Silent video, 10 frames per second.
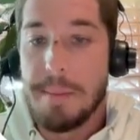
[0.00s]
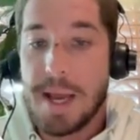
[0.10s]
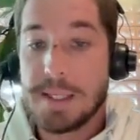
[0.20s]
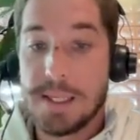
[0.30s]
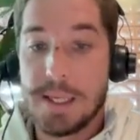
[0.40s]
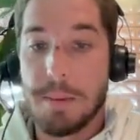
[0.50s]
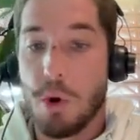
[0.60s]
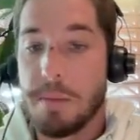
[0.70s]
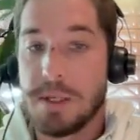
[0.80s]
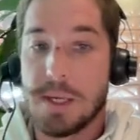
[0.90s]
Next is the
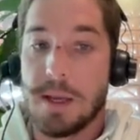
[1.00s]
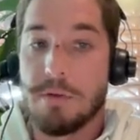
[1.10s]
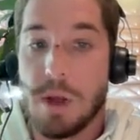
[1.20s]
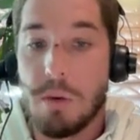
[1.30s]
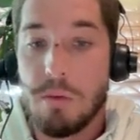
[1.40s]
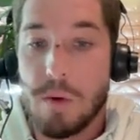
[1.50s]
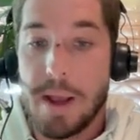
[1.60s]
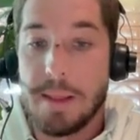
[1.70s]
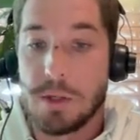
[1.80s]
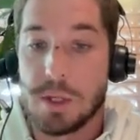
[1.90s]
appointment setting flow,
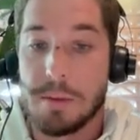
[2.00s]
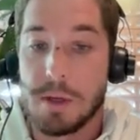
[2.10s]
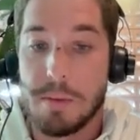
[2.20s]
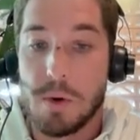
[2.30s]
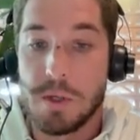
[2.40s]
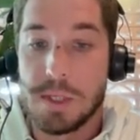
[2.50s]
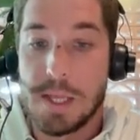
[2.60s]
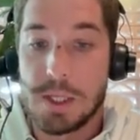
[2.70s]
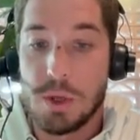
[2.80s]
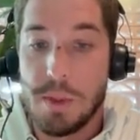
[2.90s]
right? And there's a couple components to
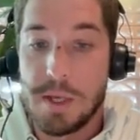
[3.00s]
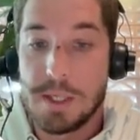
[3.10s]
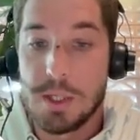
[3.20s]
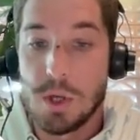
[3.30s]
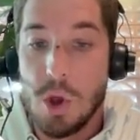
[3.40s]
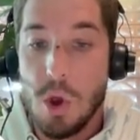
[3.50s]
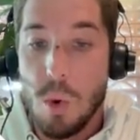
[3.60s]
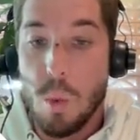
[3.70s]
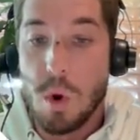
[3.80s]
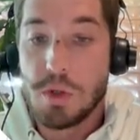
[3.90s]
this. So this is
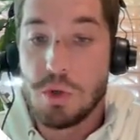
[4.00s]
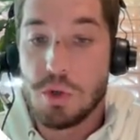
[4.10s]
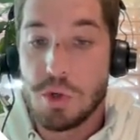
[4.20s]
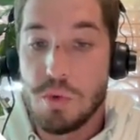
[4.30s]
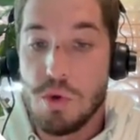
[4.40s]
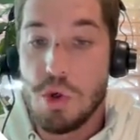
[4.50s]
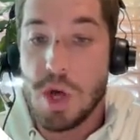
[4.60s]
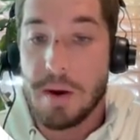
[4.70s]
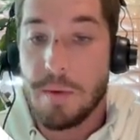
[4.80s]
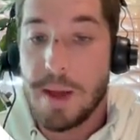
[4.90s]
once you start to
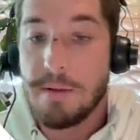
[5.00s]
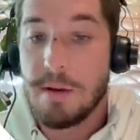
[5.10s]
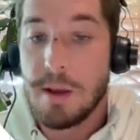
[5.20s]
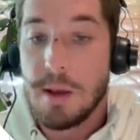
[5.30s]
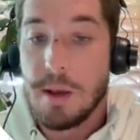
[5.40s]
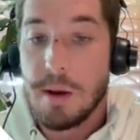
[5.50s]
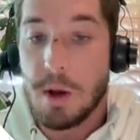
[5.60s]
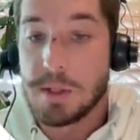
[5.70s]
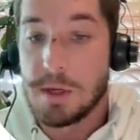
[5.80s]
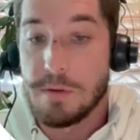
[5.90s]
generate
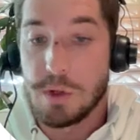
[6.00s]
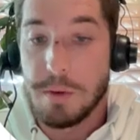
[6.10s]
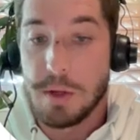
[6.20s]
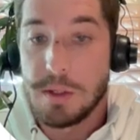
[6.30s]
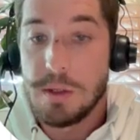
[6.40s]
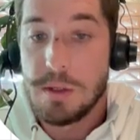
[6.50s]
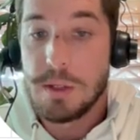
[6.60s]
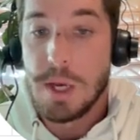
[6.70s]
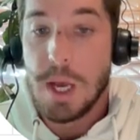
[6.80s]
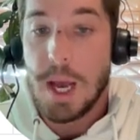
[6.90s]
positive responses,
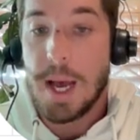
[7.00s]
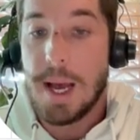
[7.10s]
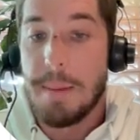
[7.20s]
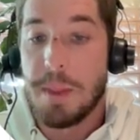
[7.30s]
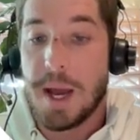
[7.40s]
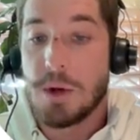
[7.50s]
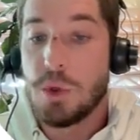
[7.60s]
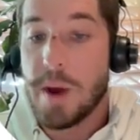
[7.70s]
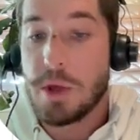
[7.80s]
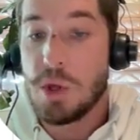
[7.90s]
how
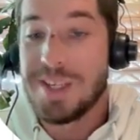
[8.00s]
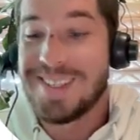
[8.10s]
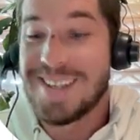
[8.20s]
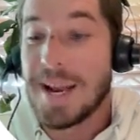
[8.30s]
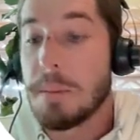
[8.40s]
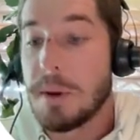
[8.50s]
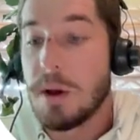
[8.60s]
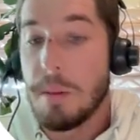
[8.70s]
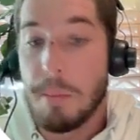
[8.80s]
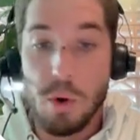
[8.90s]
to actually set up
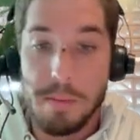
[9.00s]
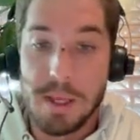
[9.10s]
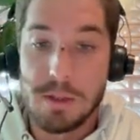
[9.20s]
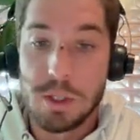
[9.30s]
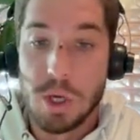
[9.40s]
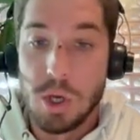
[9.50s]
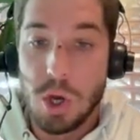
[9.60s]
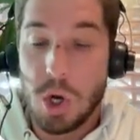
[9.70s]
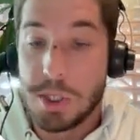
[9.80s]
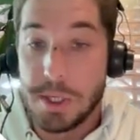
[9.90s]
appointments
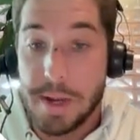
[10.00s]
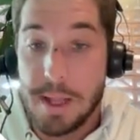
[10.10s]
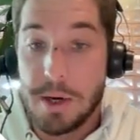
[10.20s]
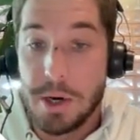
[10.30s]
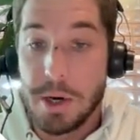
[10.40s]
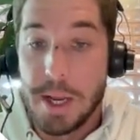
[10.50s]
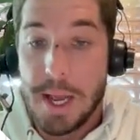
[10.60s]
onto your calendar.